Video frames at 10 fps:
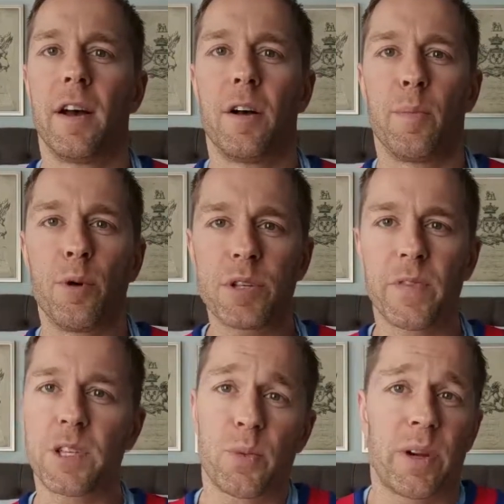most of
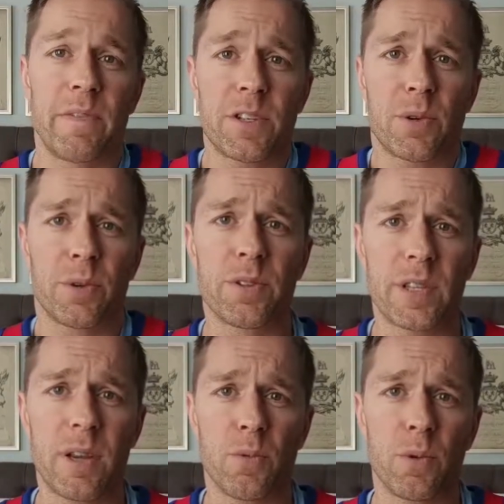us, when investing in real
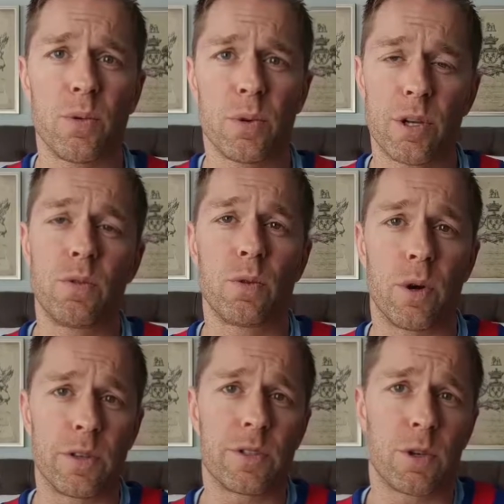estate, will
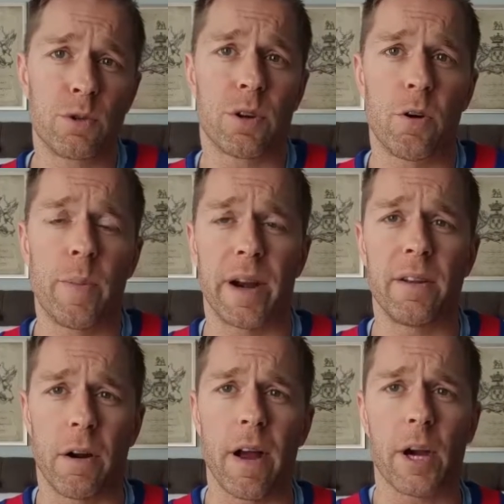use our own money,
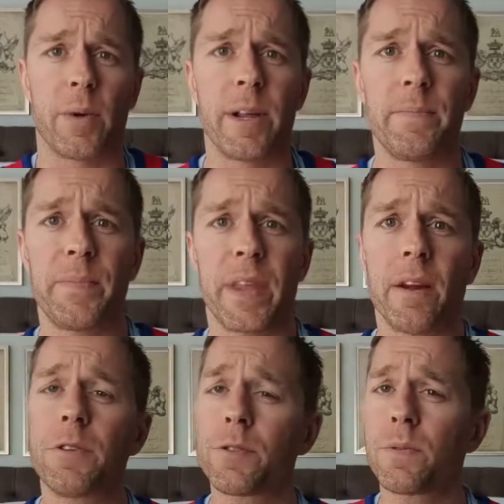our equity, and
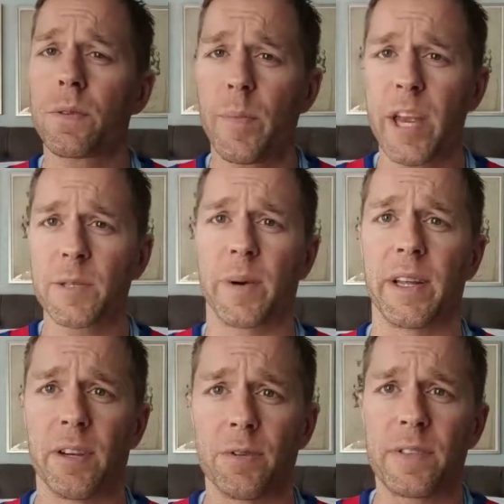also the bank's money,
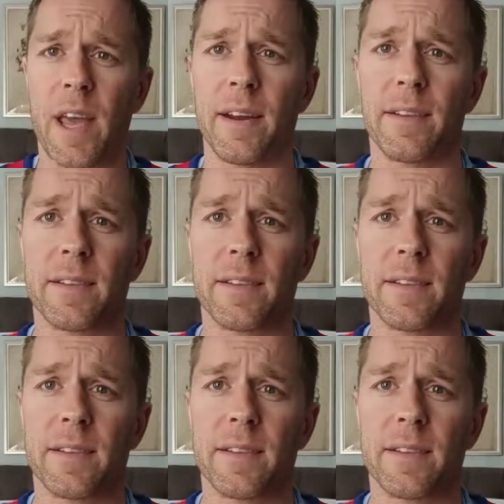debt,